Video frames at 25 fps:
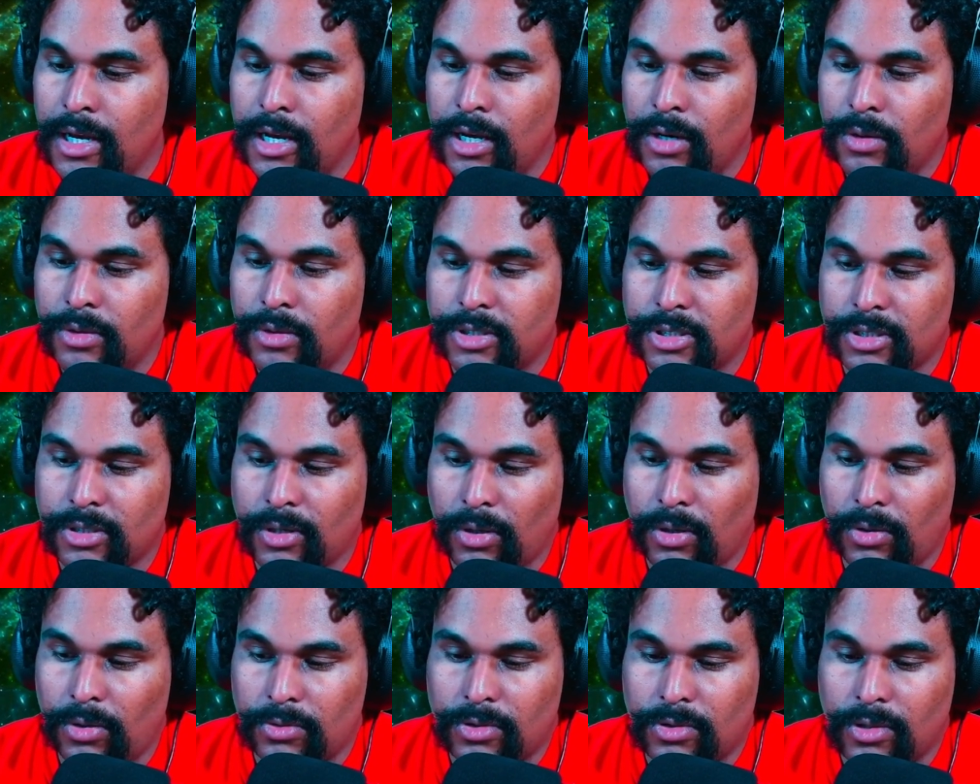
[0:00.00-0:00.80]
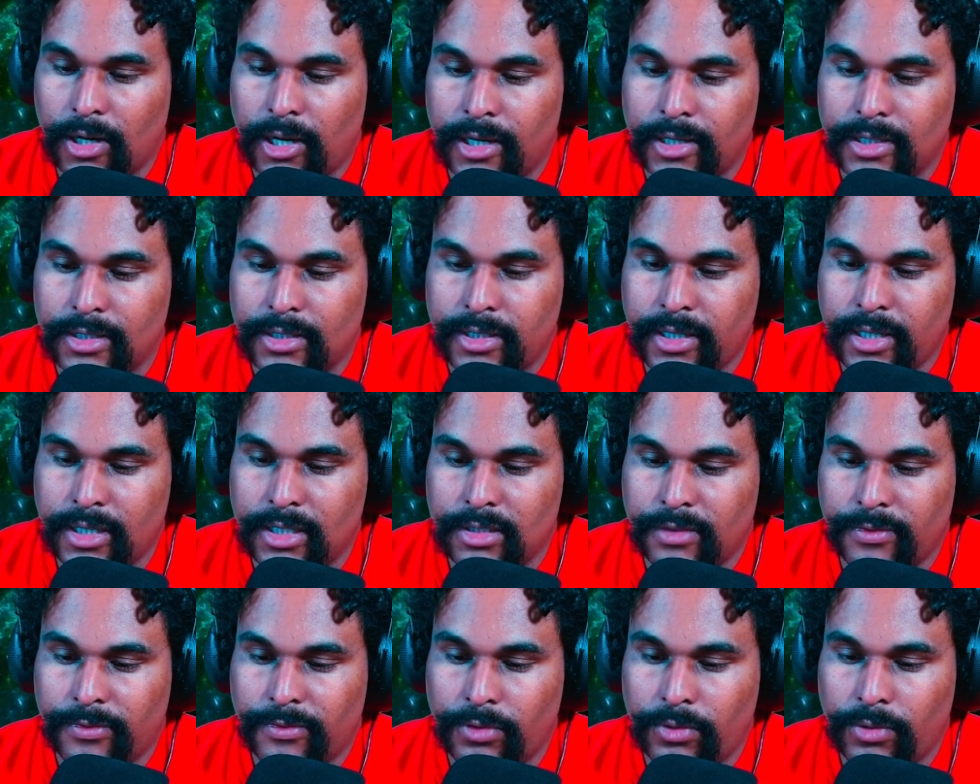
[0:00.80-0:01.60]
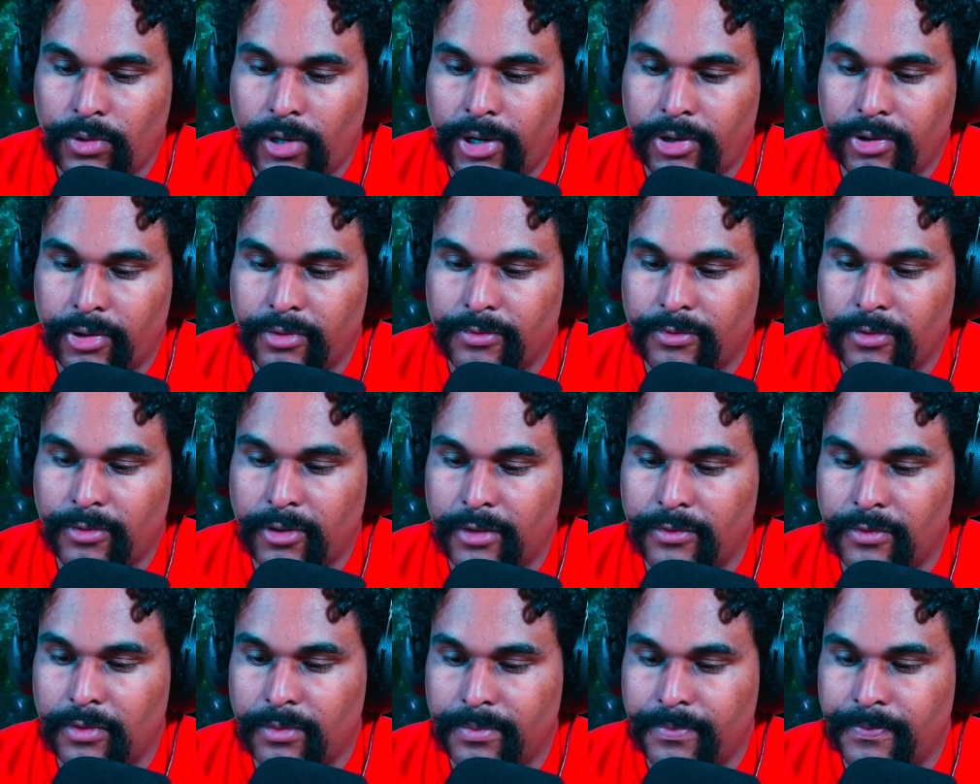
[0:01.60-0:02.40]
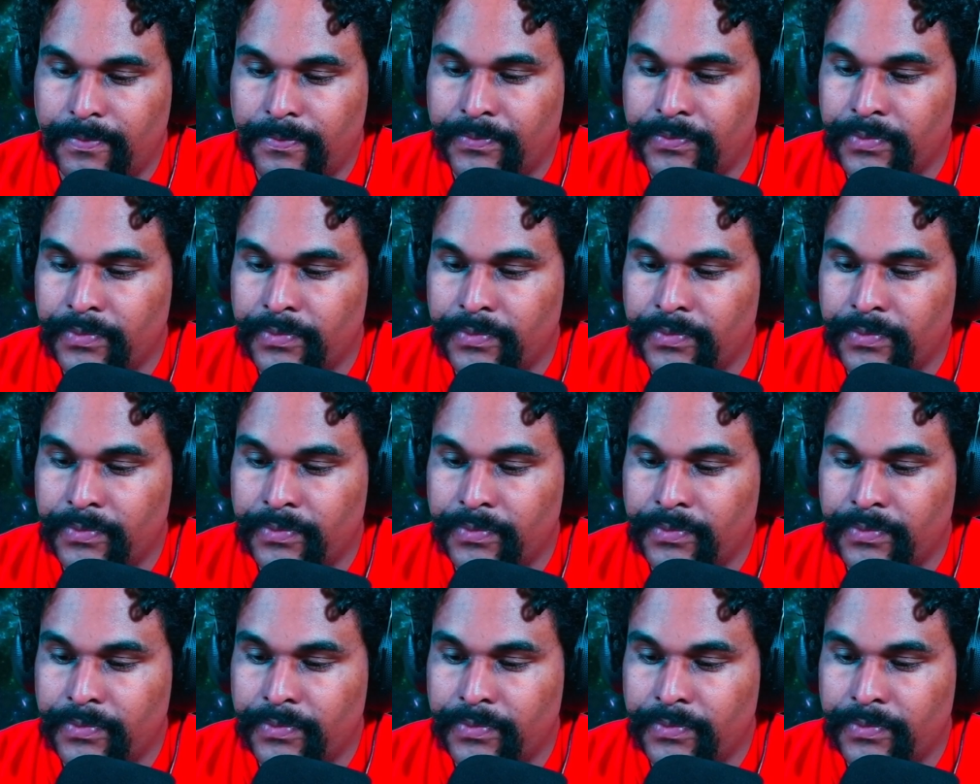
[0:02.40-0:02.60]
With a startled cry, his hands flew out in front of him.